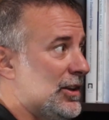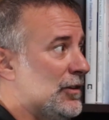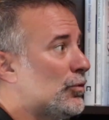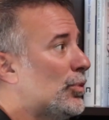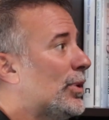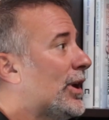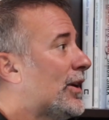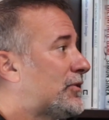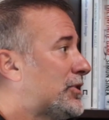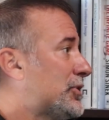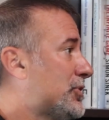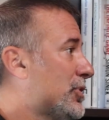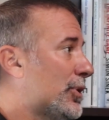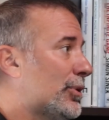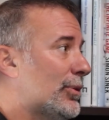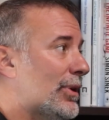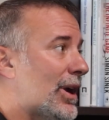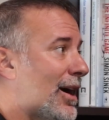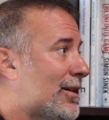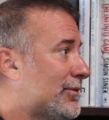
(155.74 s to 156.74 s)
if we have to
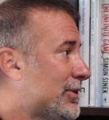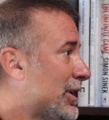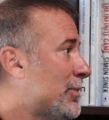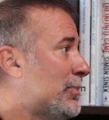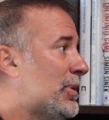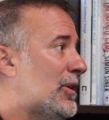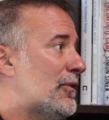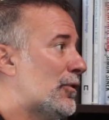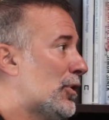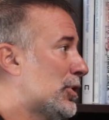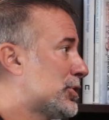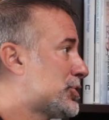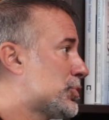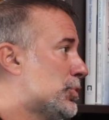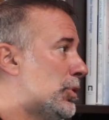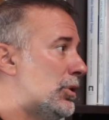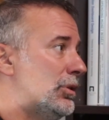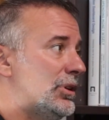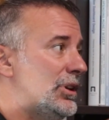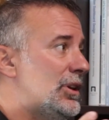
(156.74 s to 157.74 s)
turn around and be
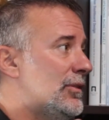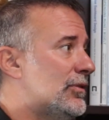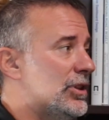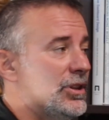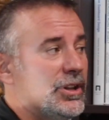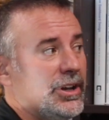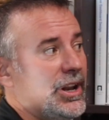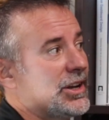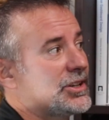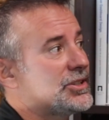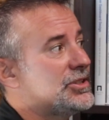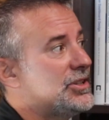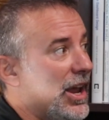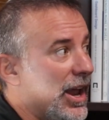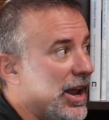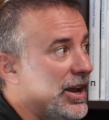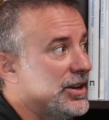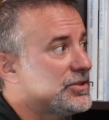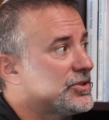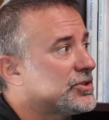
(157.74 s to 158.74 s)
virtual even the next
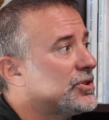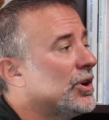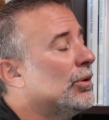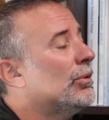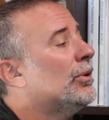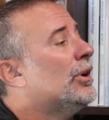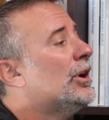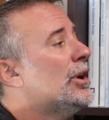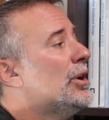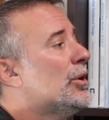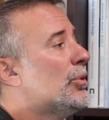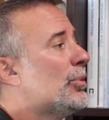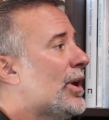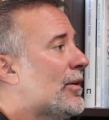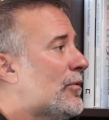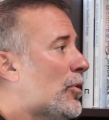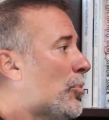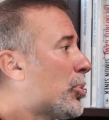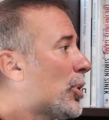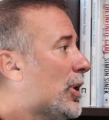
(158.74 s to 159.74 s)
day. So we
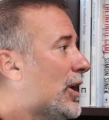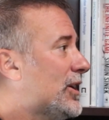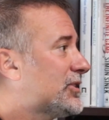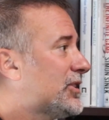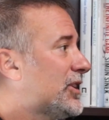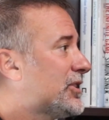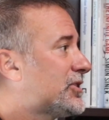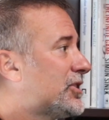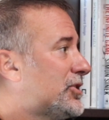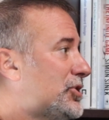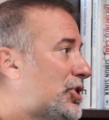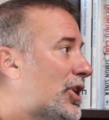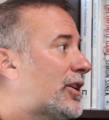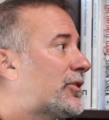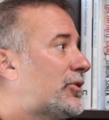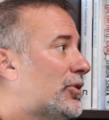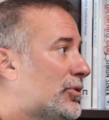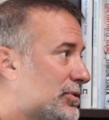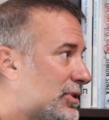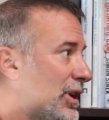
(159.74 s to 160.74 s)
have a process to
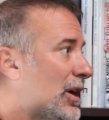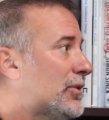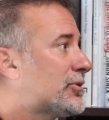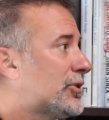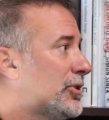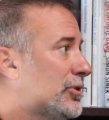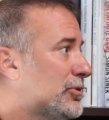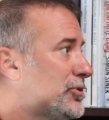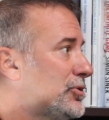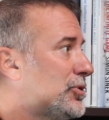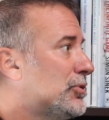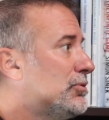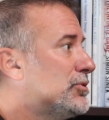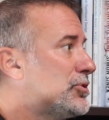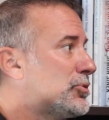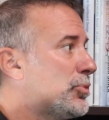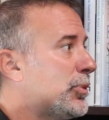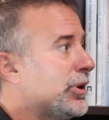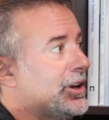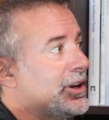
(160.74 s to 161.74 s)
check those out to those
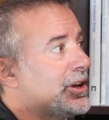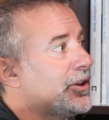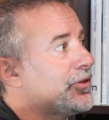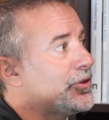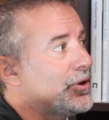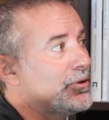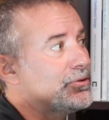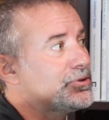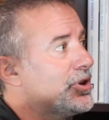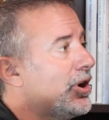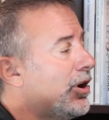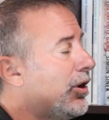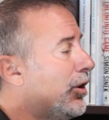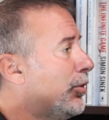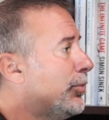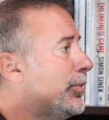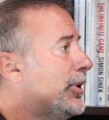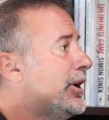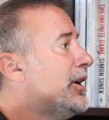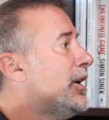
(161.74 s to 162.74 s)
students so we can get those
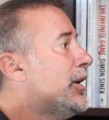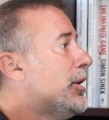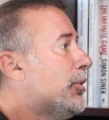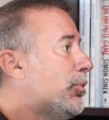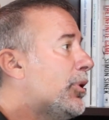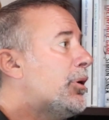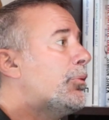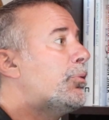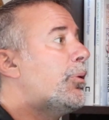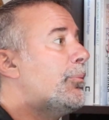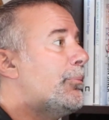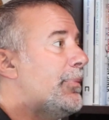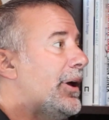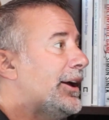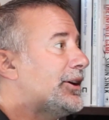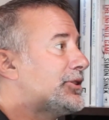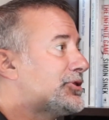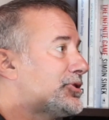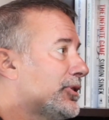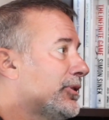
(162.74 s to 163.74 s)
home. We will
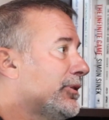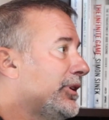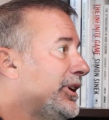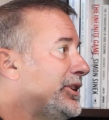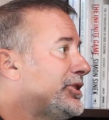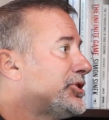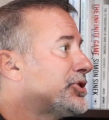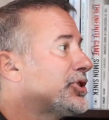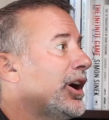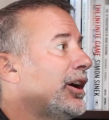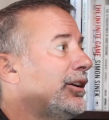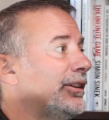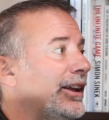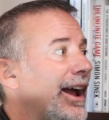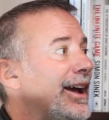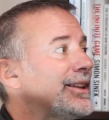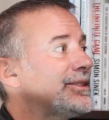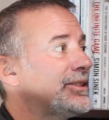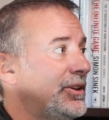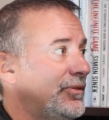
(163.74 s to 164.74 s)
make sure each child
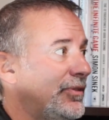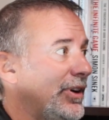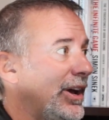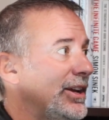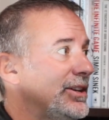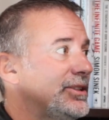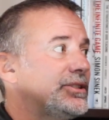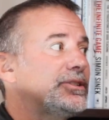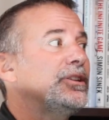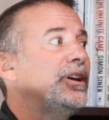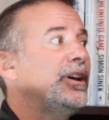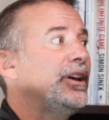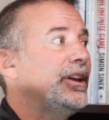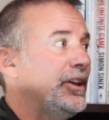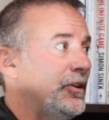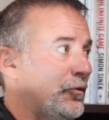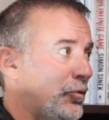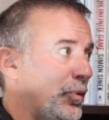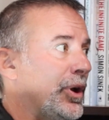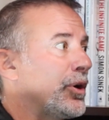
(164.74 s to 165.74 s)
has a device
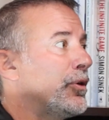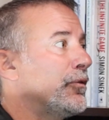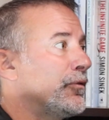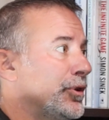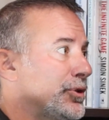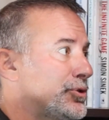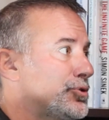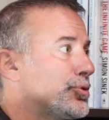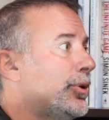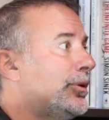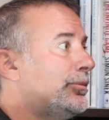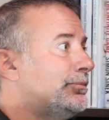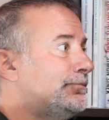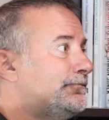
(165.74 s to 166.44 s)
if we go virtual.